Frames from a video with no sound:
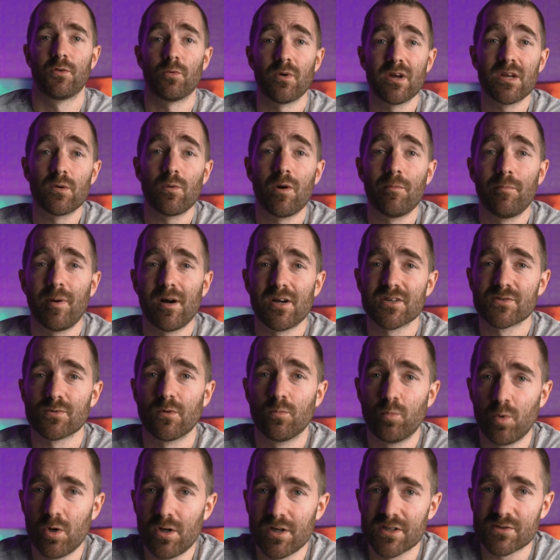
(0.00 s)
The way
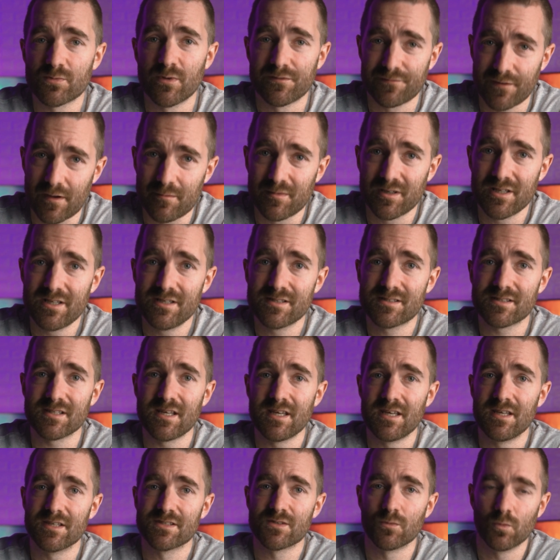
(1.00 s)
1Password works with families
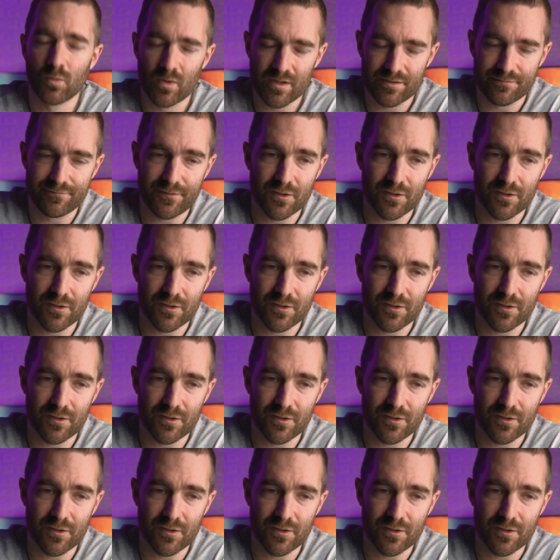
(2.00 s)
is with